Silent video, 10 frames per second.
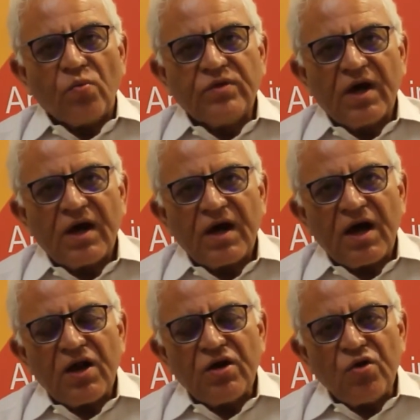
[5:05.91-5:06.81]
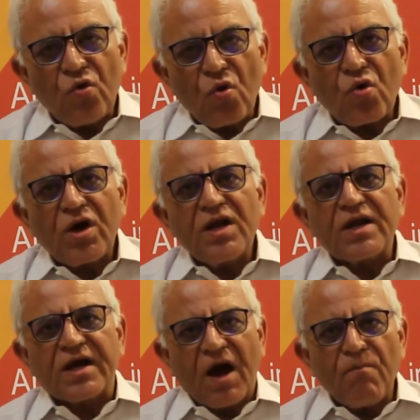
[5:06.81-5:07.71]
the
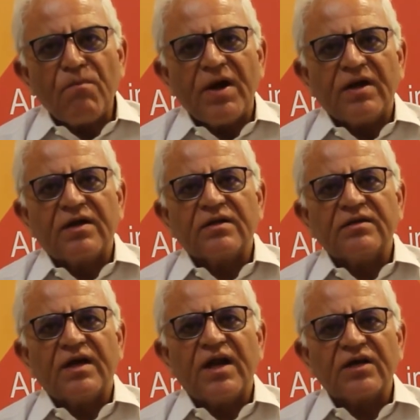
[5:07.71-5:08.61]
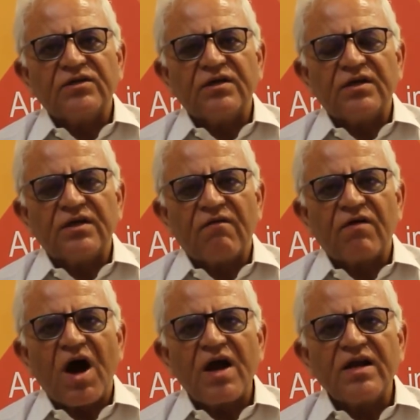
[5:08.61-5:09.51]
local government, the
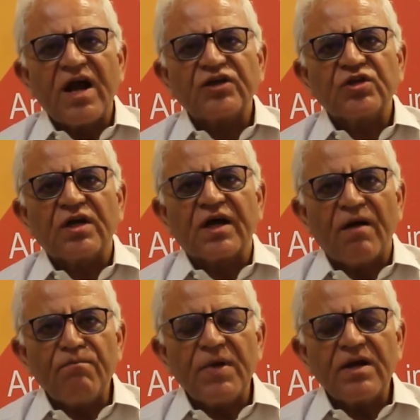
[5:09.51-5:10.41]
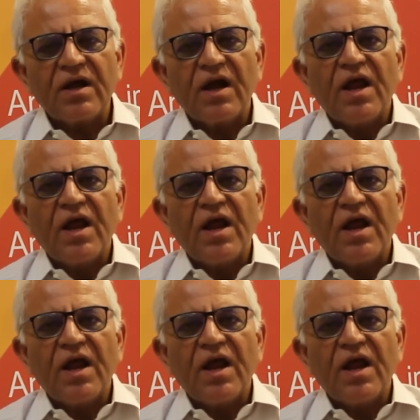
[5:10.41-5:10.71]
Afghan national government,